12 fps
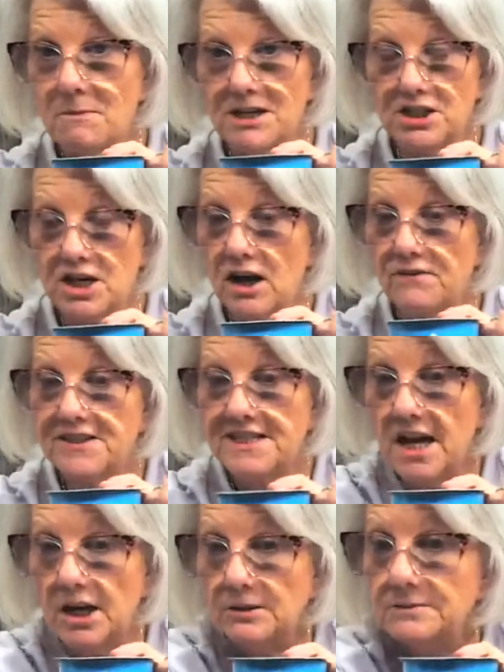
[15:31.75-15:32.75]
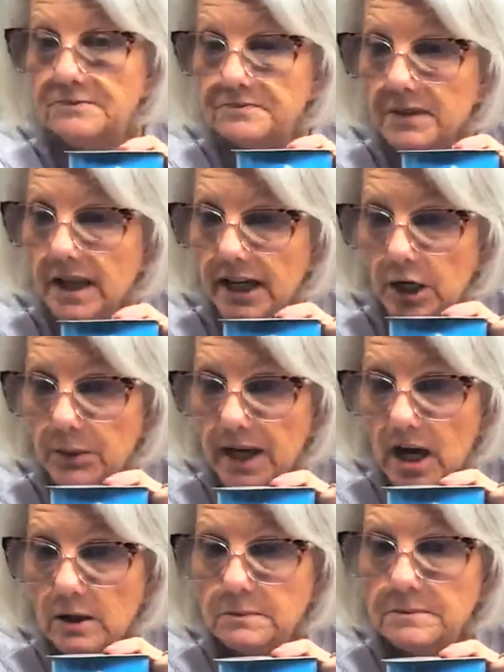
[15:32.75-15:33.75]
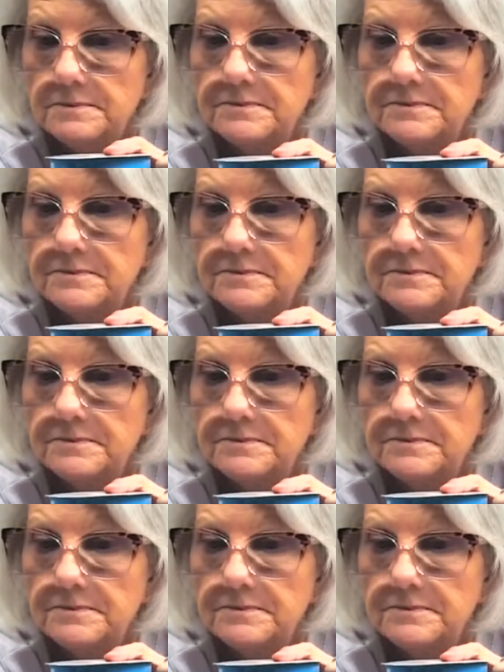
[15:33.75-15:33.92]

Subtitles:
my shelf. So here we go.